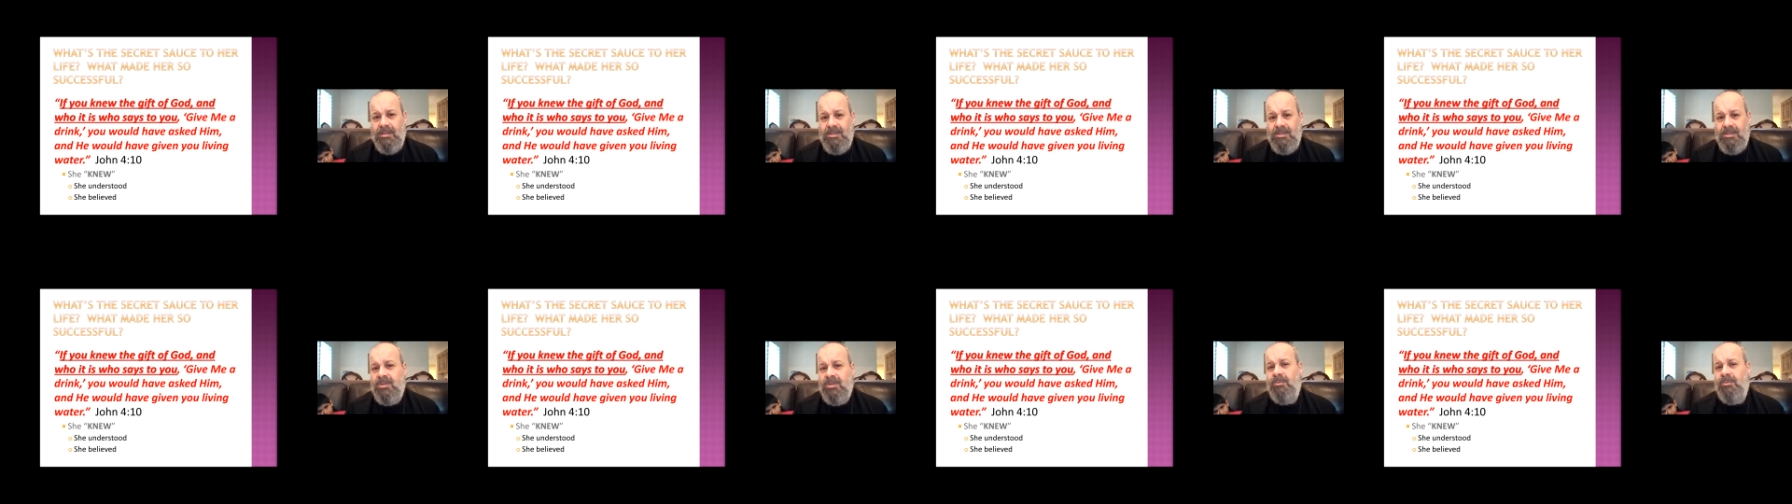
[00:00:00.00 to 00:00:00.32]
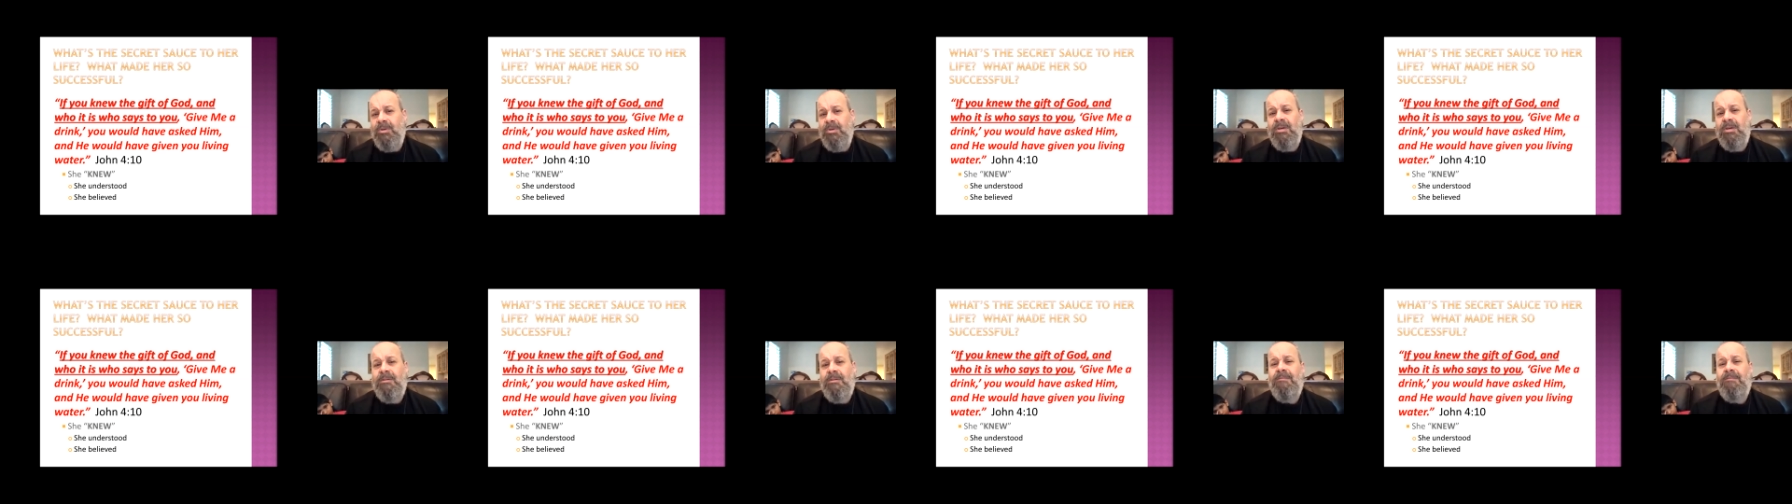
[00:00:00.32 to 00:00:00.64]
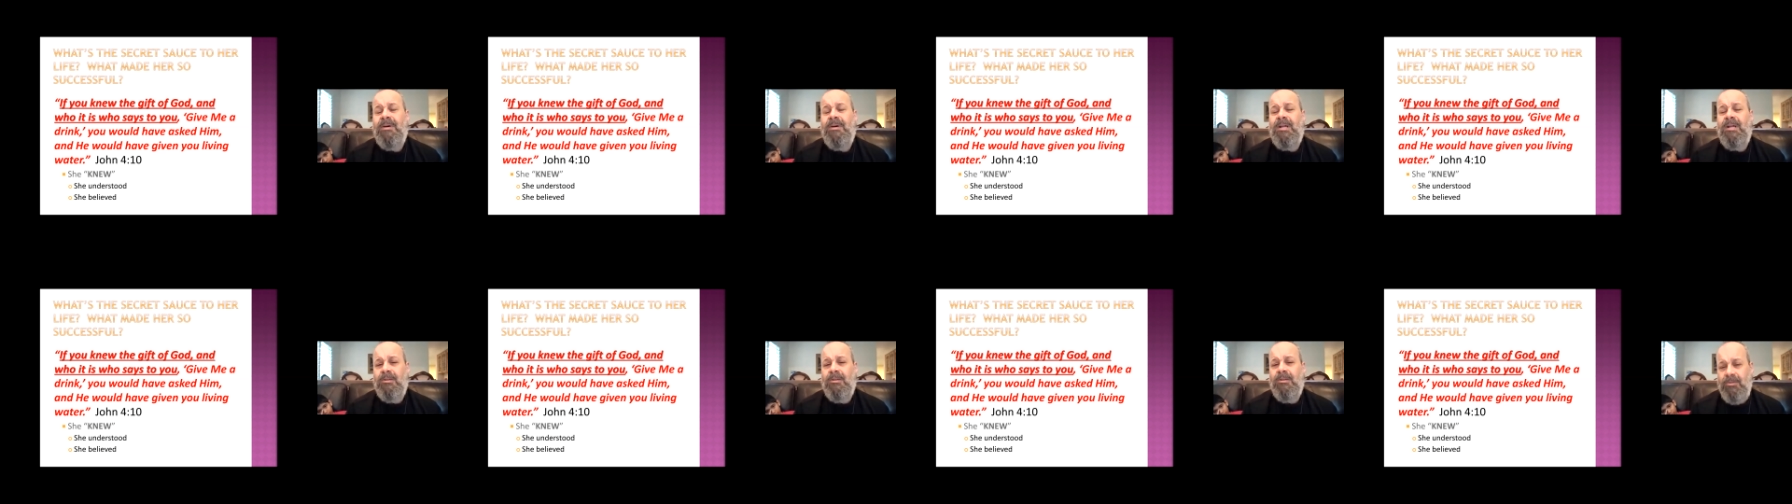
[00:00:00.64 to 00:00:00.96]
so we can
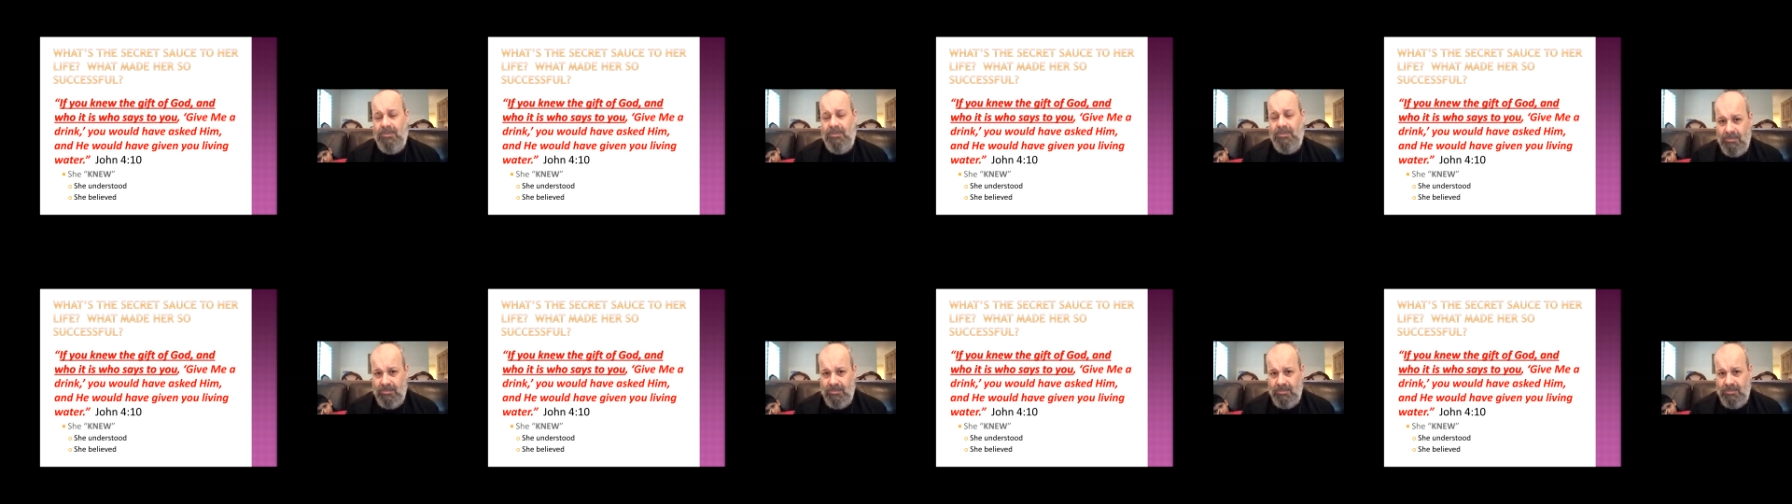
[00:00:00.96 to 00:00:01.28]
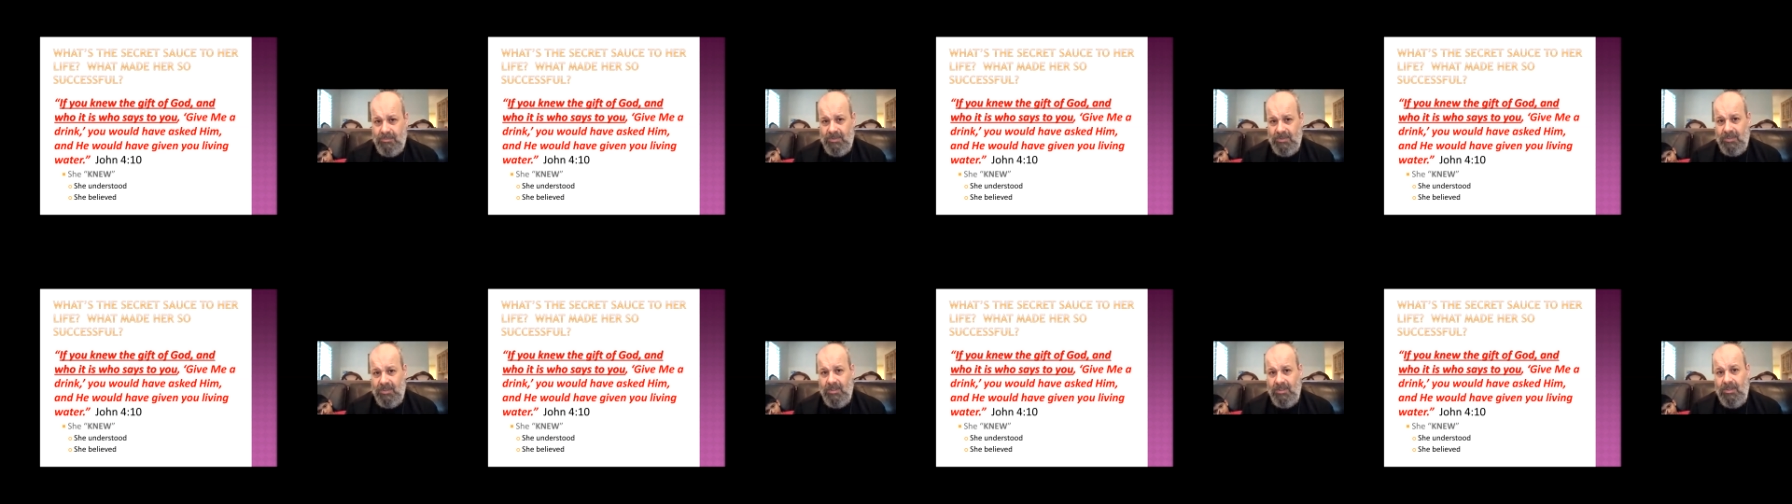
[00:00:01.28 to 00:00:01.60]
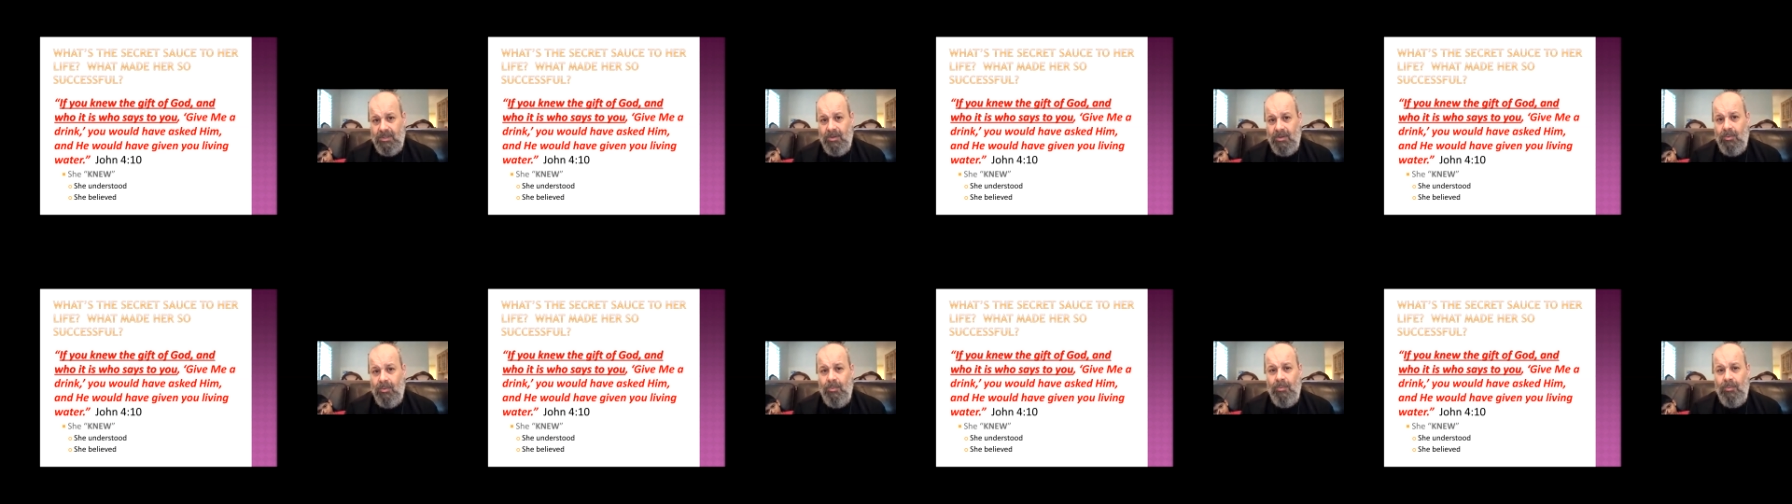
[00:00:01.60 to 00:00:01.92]
follow
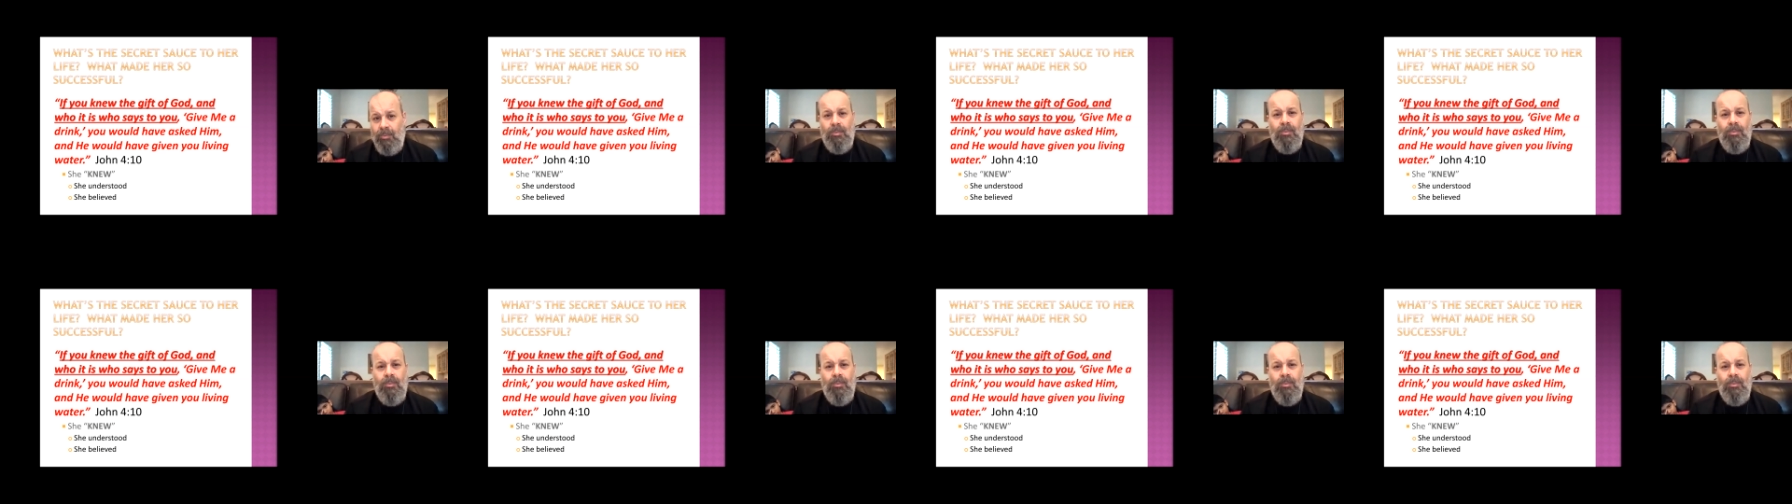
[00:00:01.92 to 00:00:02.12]
you.